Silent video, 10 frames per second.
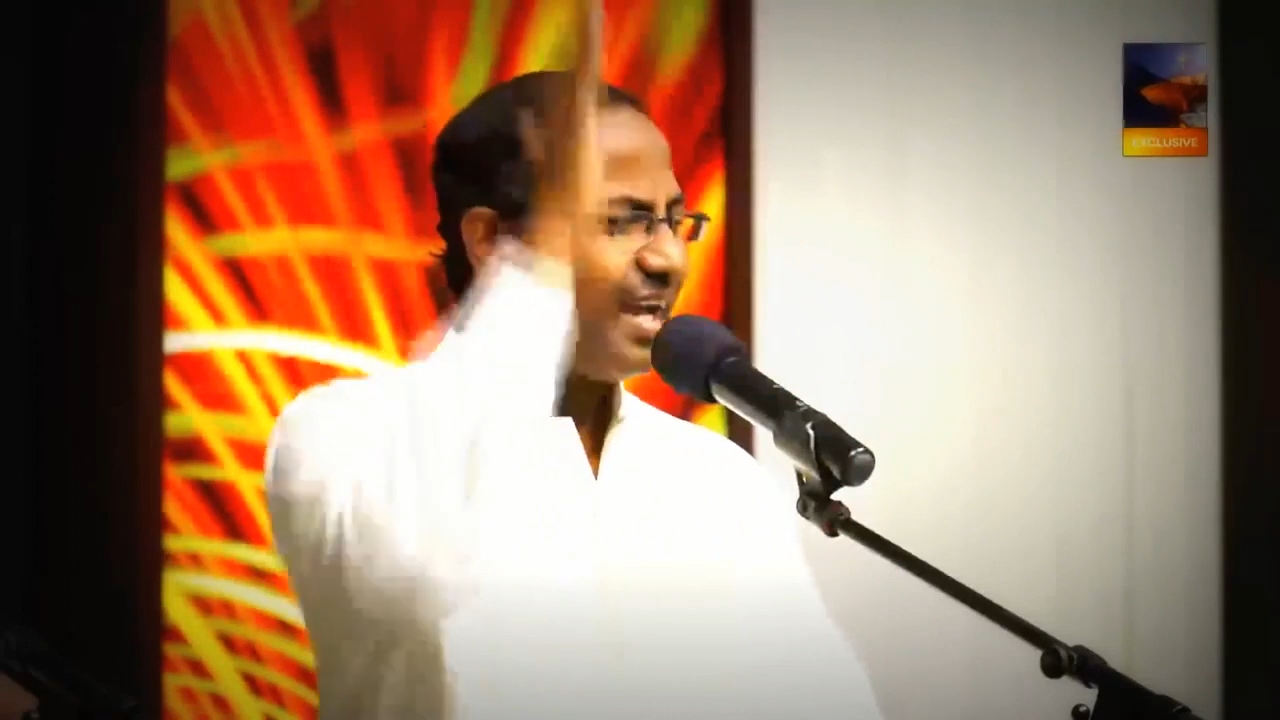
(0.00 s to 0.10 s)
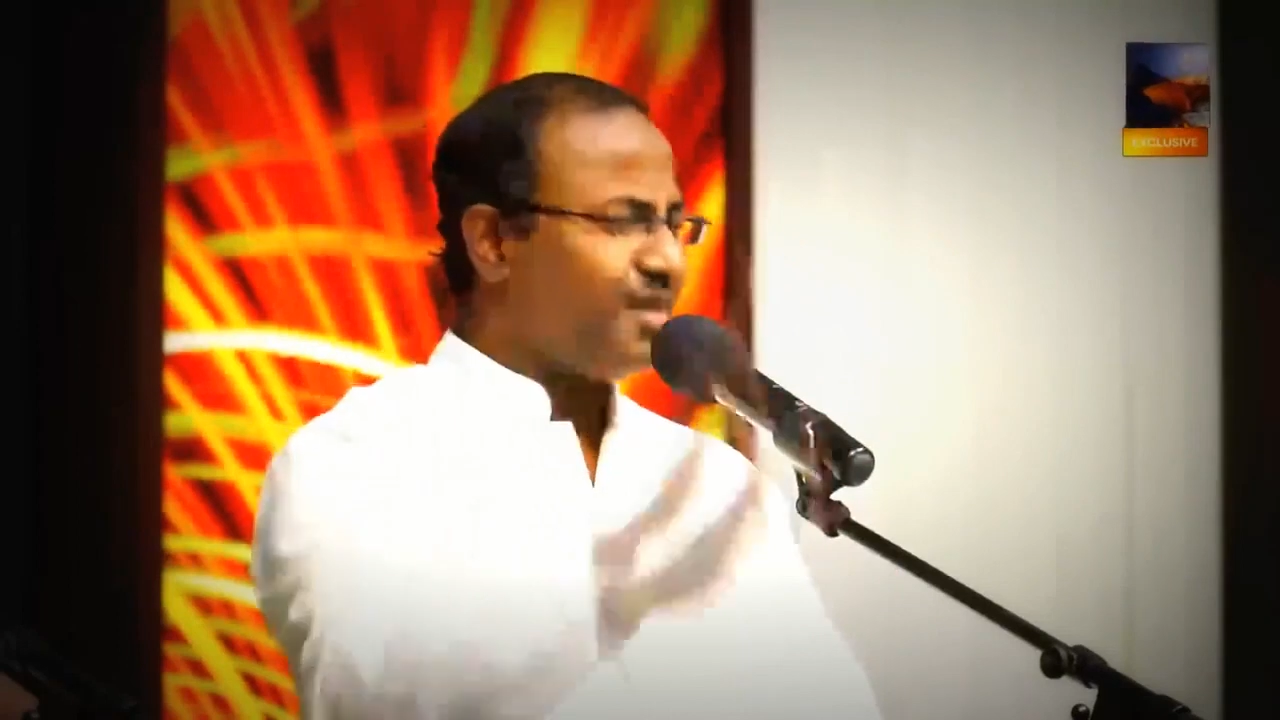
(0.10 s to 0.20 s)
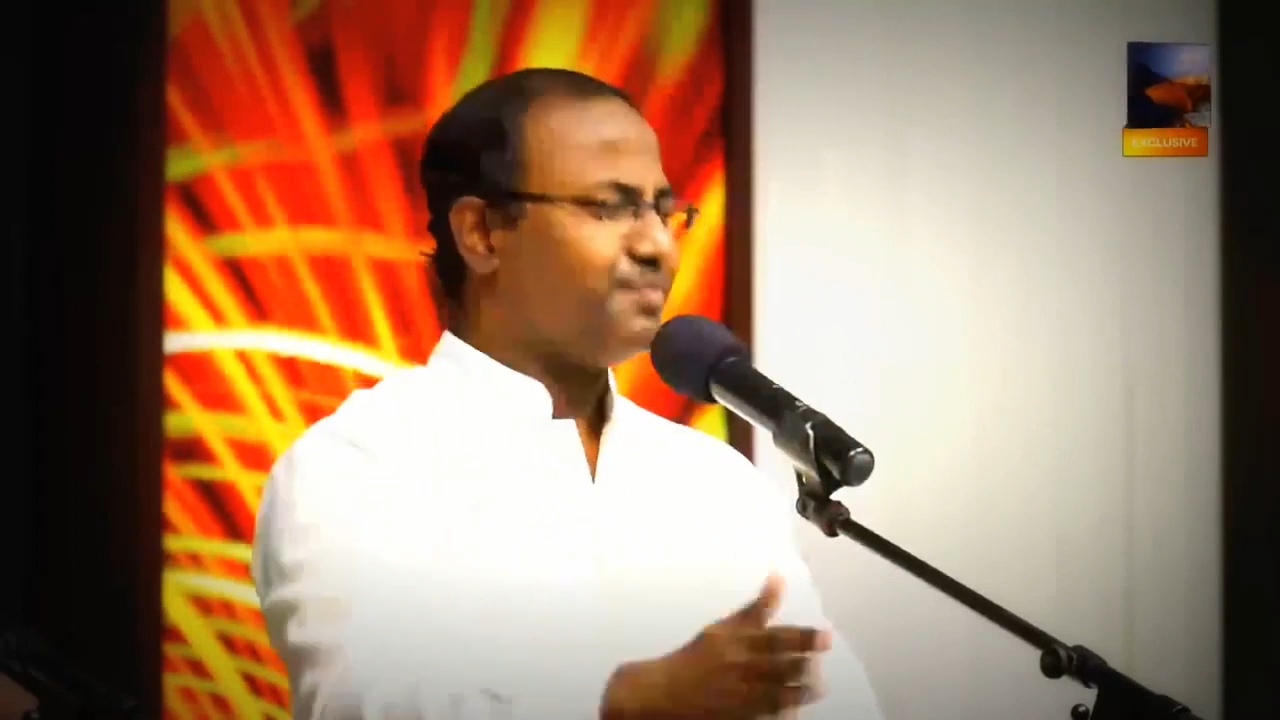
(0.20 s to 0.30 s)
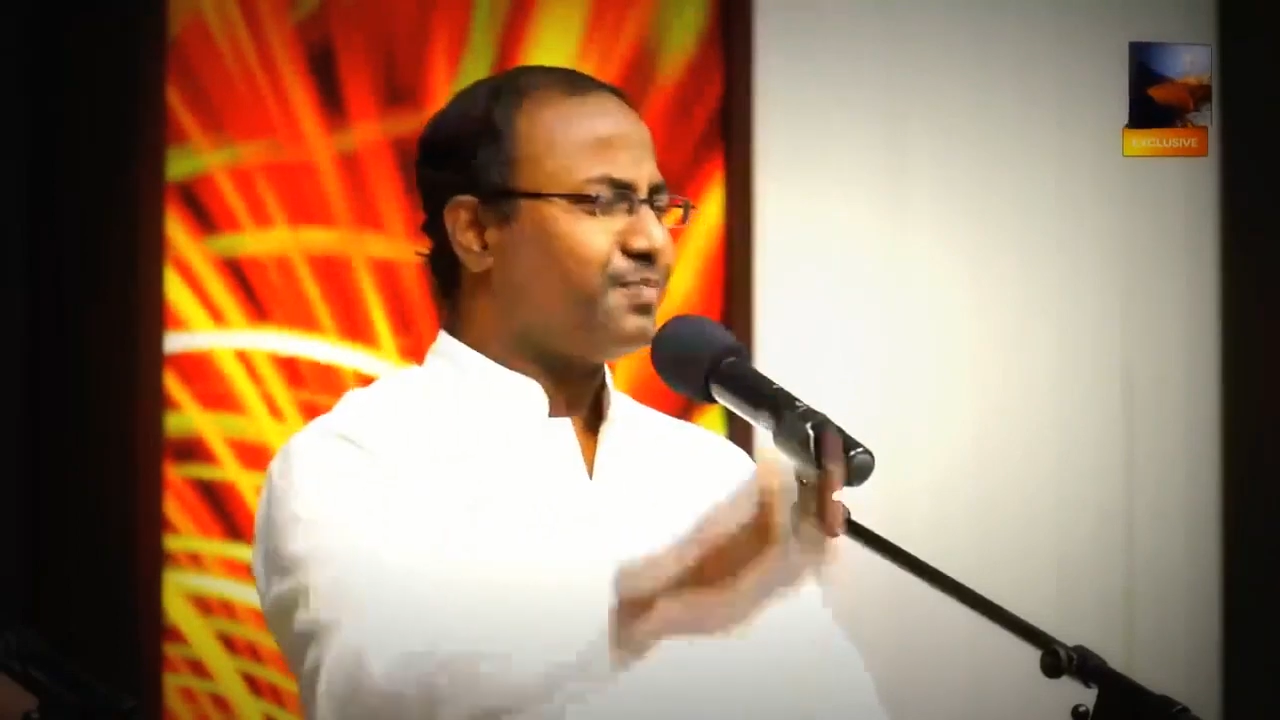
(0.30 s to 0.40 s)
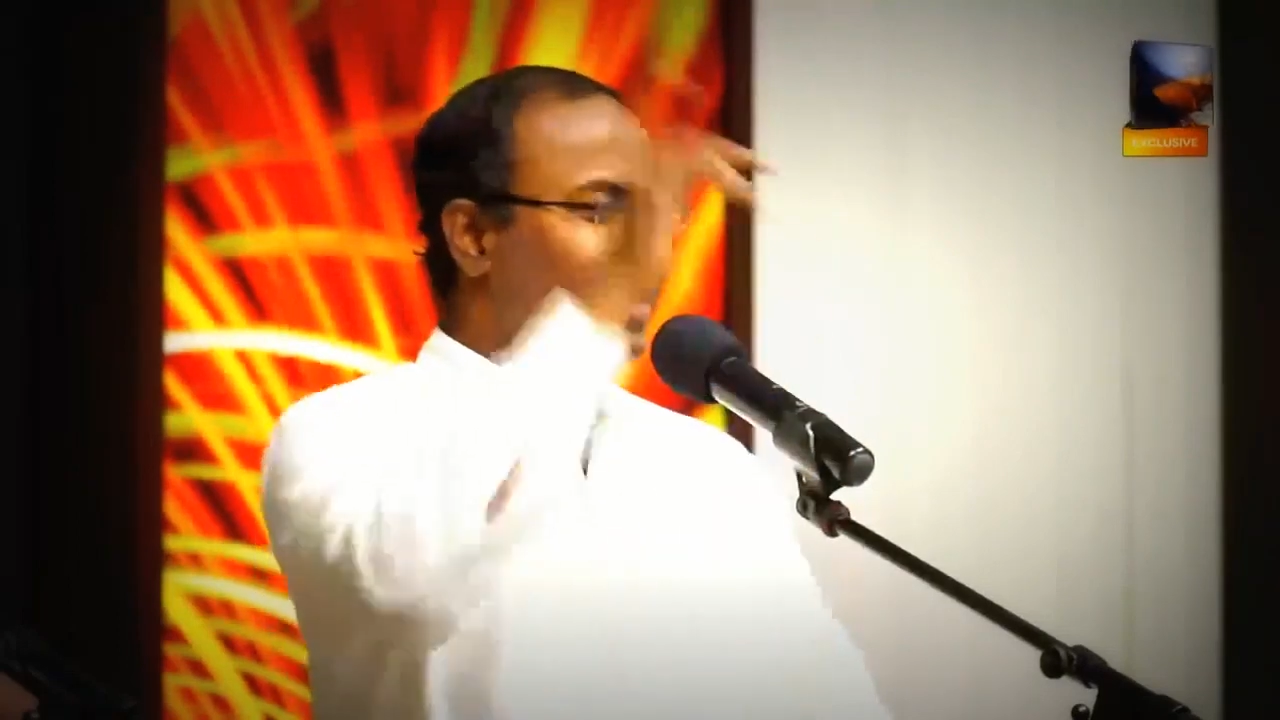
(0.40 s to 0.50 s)

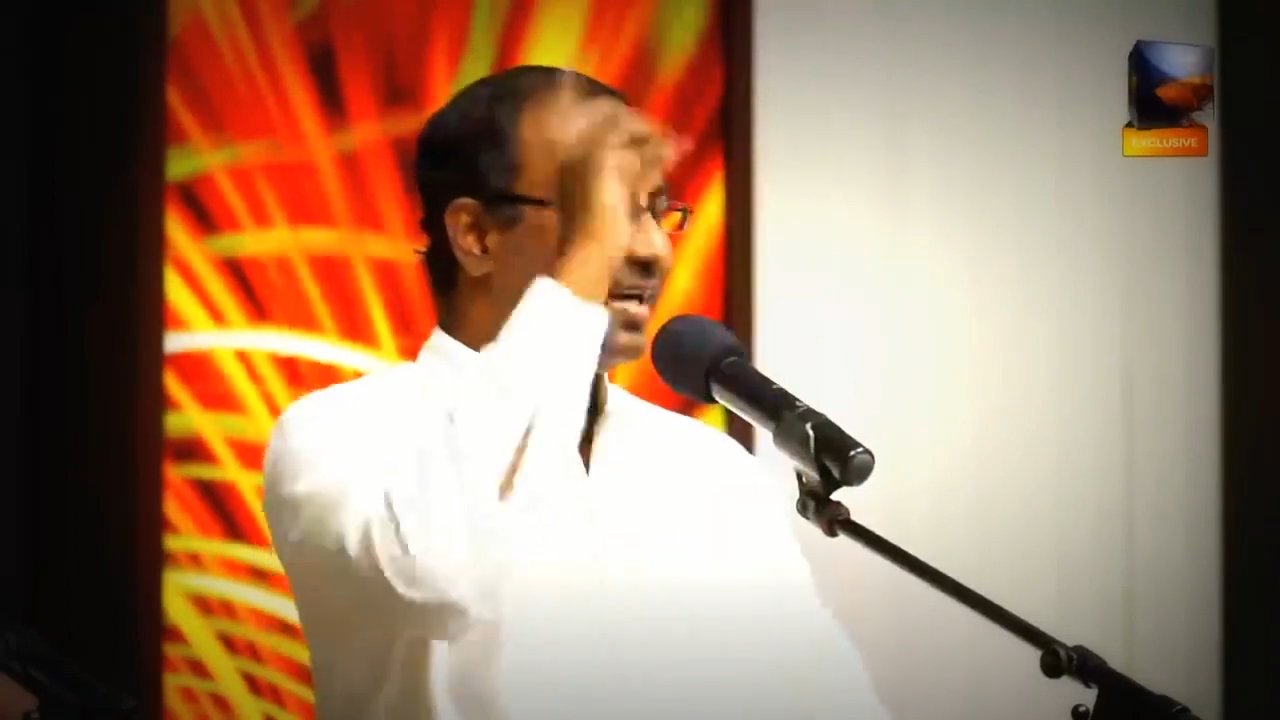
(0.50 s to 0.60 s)
help